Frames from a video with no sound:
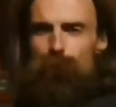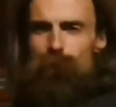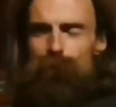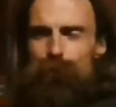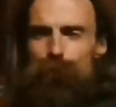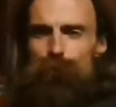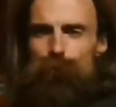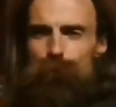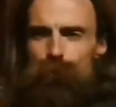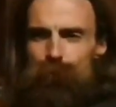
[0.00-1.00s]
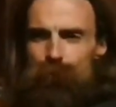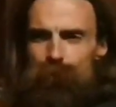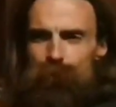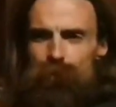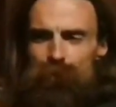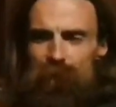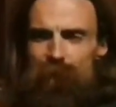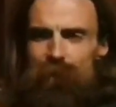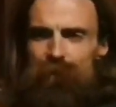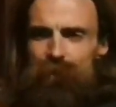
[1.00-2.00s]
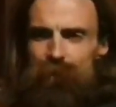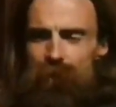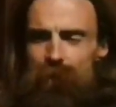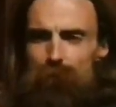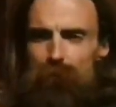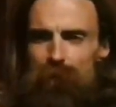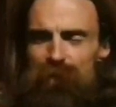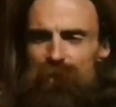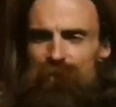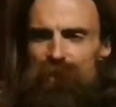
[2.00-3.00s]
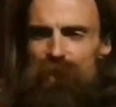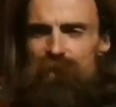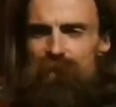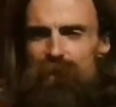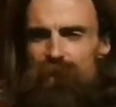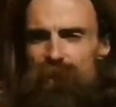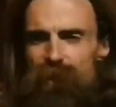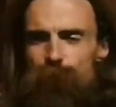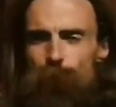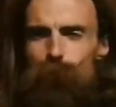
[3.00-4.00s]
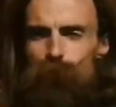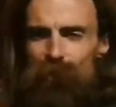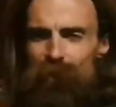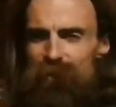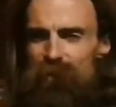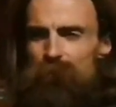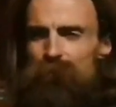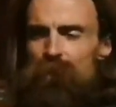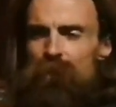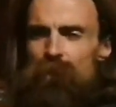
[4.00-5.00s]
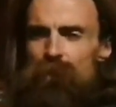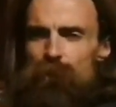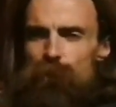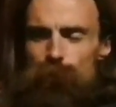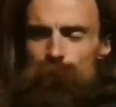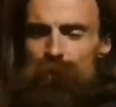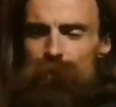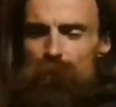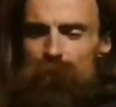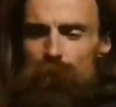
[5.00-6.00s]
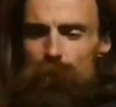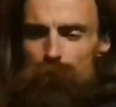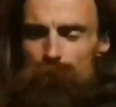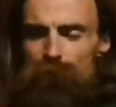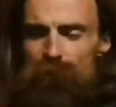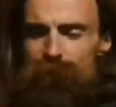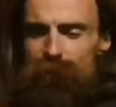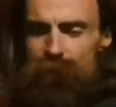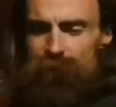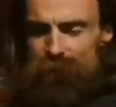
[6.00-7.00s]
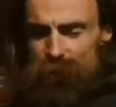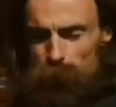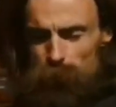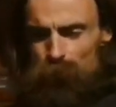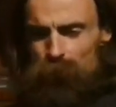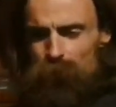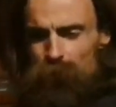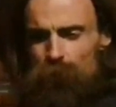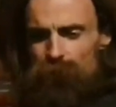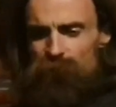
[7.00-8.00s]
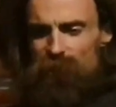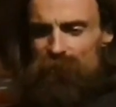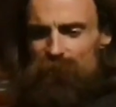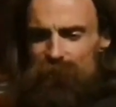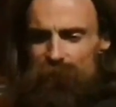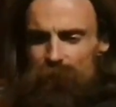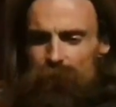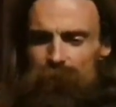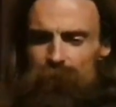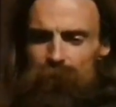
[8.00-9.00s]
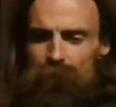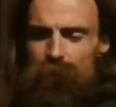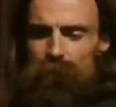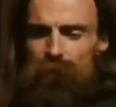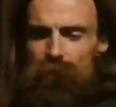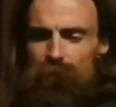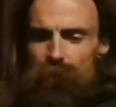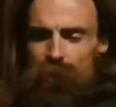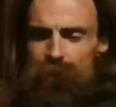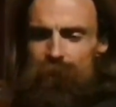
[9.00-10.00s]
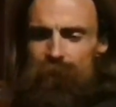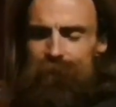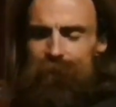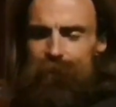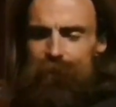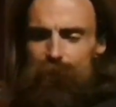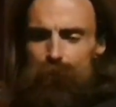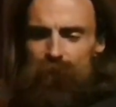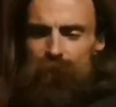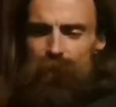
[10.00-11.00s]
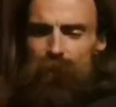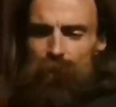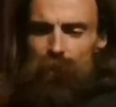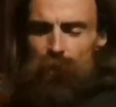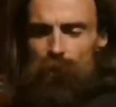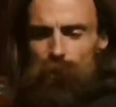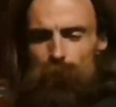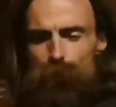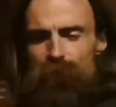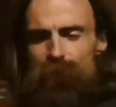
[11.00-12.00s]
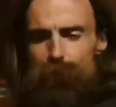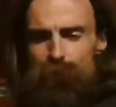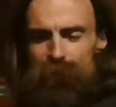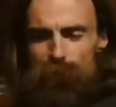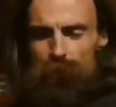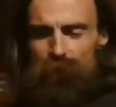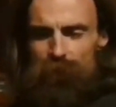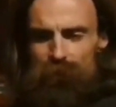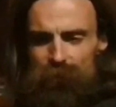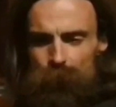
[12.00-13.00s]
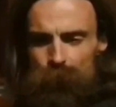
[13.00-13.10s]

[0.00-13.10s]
want to do science in a positive sense, in a noble sense, you need to be observing things, testing things, and then that test needs to be repeated by somebody else.